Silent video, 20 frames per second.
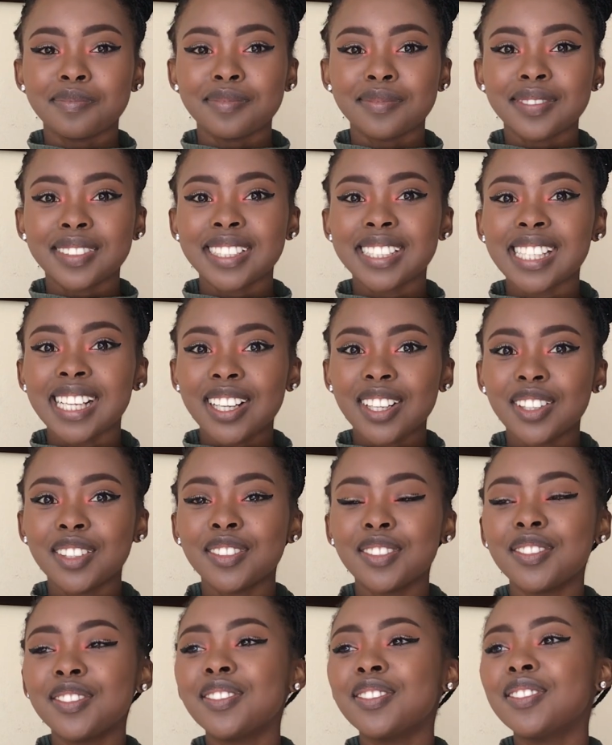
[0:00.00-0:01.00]

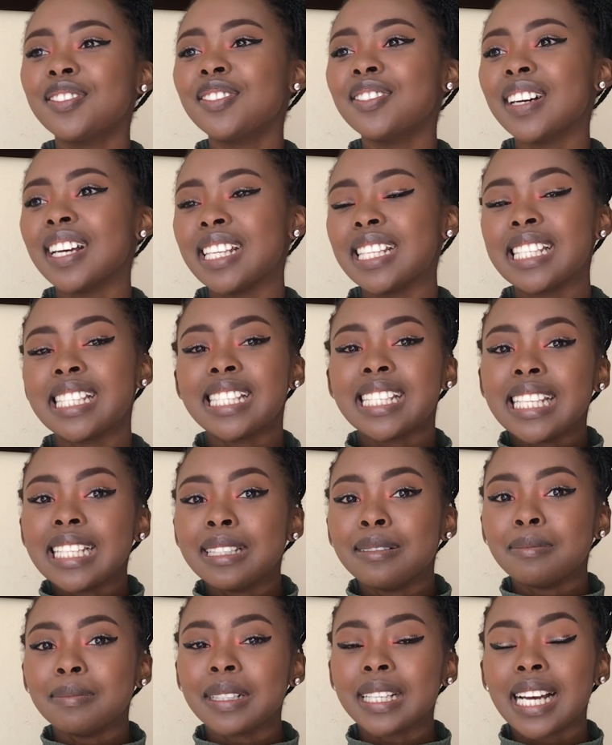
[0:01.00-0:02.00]

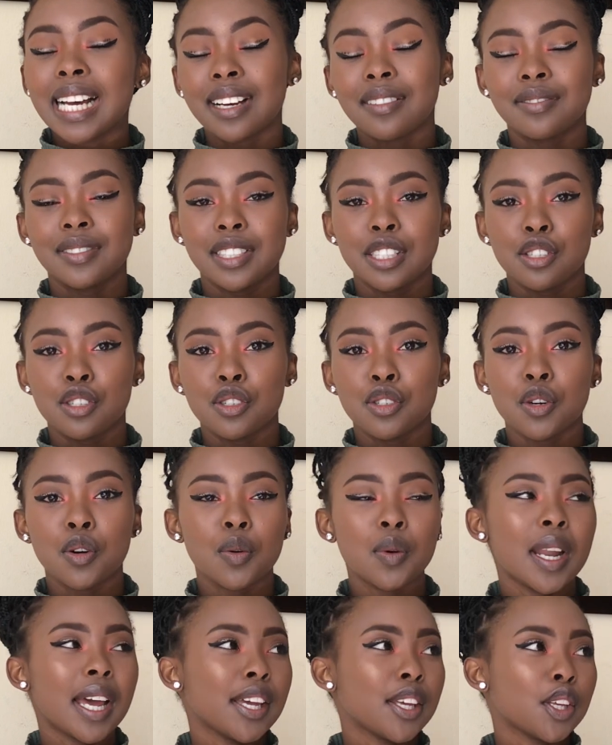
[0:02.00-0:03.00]
self-esteem covered,
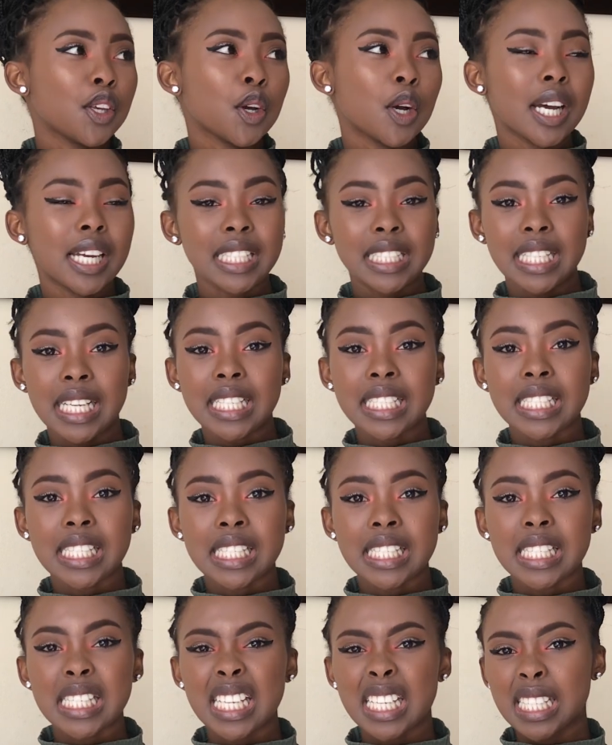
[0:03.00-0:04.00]
like your
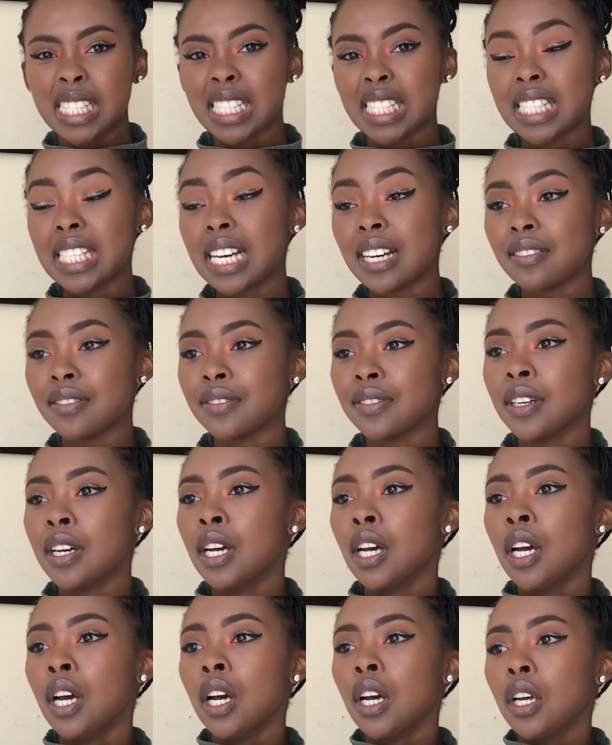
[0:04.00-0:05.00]
identity and stuff.
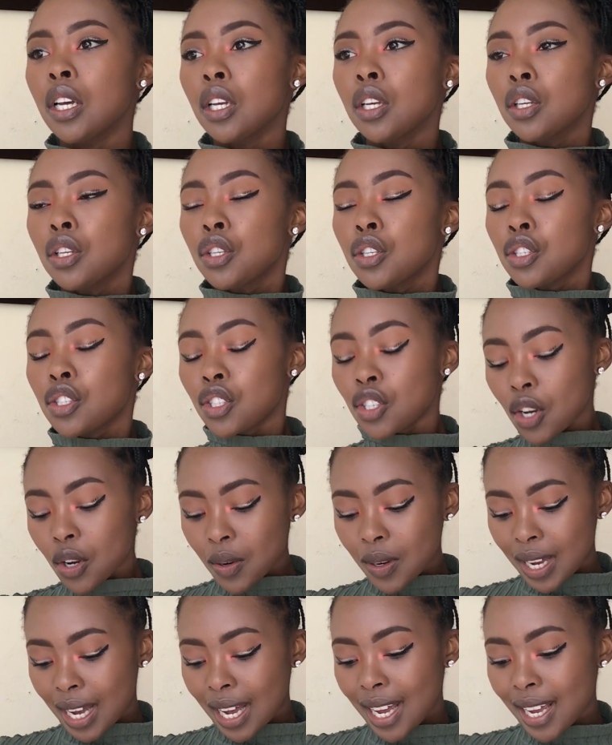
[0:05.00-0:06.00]
So
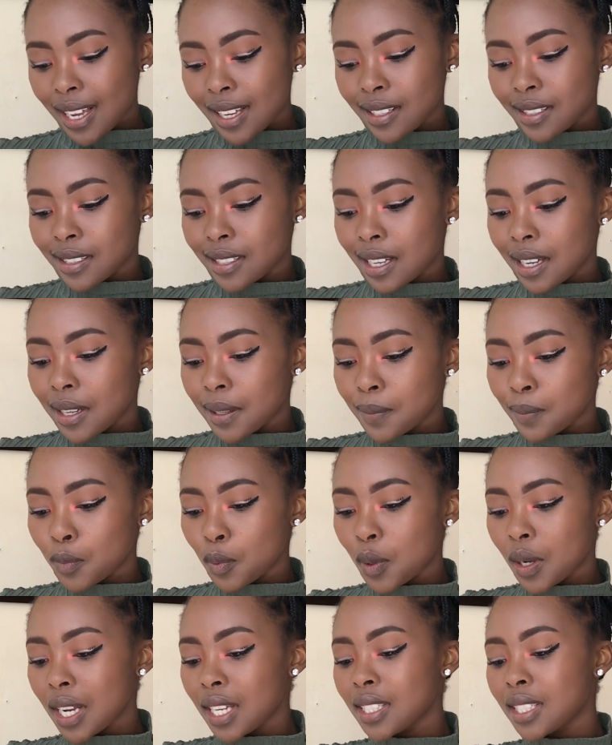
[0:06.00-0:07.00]
guys,
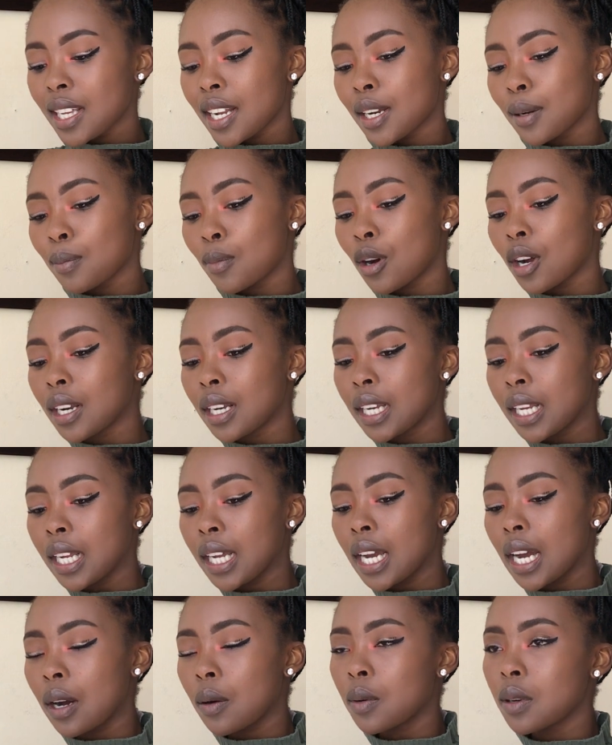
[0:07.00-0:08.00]
when I started modeling,
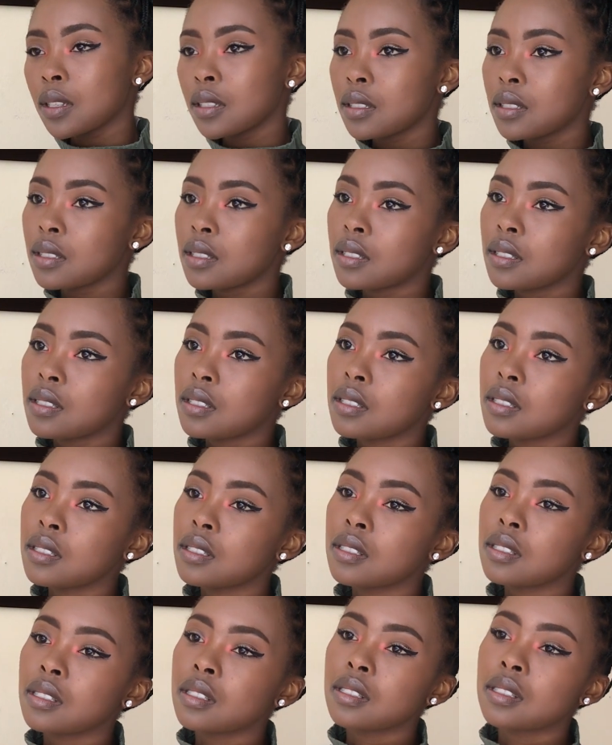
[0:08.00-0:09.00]
I
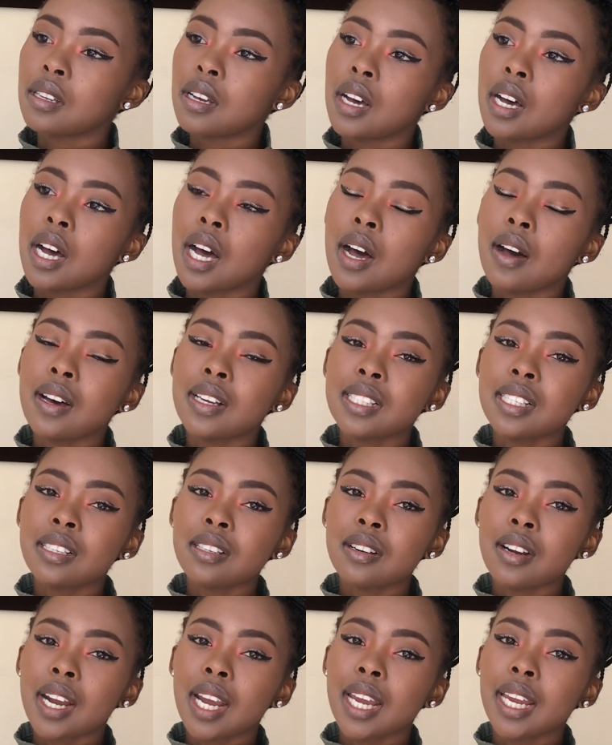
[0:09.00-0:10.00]
was in
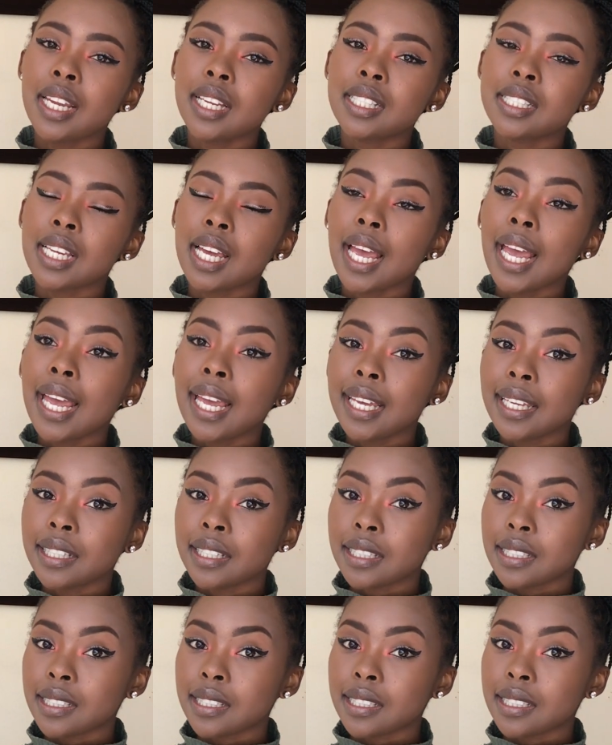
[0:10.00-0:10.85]
grade 8,